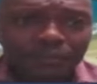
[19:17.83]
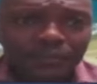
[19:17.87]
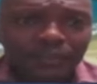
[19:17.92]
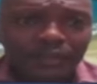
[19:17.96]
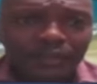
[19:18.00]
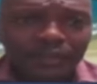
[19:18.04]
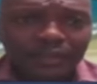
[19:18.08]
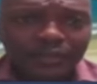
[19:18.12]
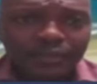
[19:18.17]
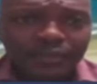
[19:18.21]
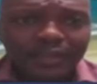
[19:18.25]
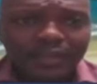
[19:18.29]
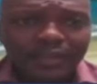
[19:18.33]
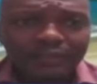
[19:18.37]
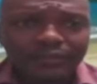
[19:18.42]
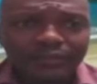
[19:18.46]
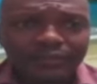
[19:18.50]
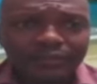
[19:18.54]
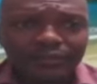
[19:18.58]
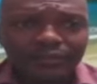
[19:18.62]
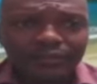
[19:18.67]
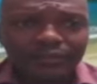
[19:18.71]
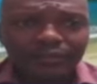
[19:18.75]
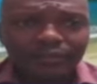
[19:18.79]

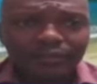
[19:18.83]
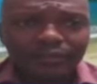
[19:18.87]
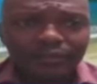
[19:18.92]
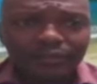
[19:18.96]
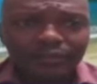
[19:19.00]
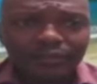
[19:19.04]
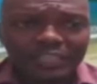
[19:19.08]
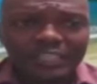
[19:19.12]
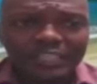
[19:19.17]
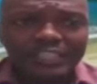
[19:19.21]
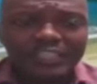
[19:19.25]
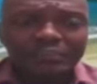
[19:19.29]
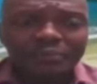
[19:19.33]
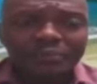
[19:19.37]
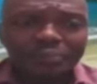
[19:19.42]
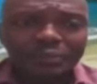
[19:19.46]
that these